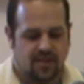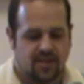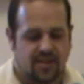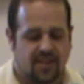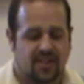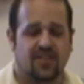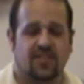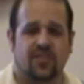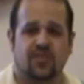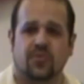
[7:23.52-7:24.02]

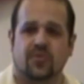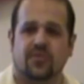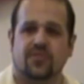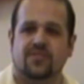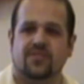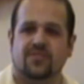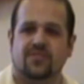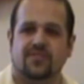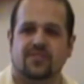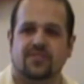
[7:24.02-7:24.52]
In other
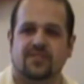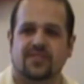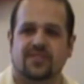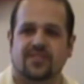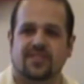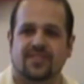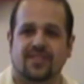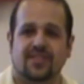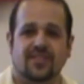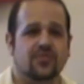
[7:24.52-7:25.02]
words,
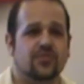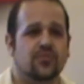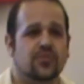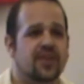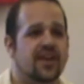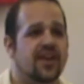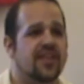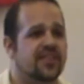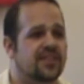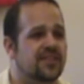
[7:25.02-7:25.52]
these were
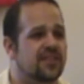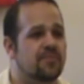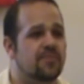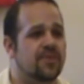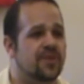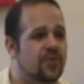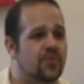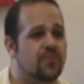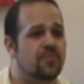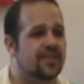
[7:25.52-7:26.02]
not the
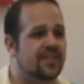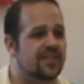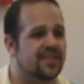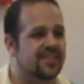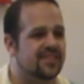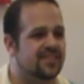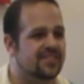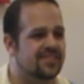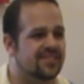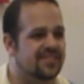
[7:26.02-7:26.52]
dumb
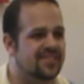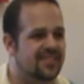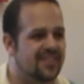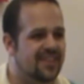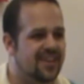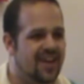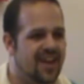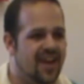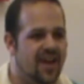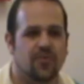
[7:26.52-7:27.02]
hillbillies
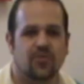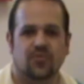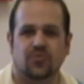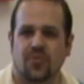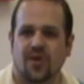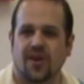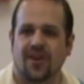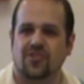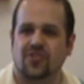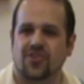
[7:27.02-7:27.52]
I was
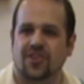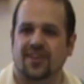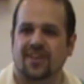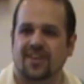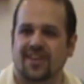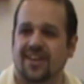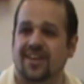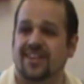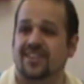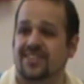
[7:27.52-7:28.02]

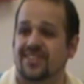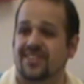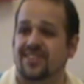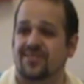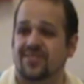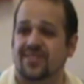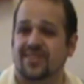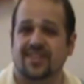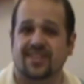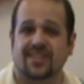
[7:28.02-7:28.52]
watching on
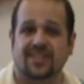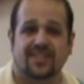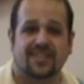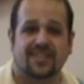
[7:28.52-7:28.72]
TV.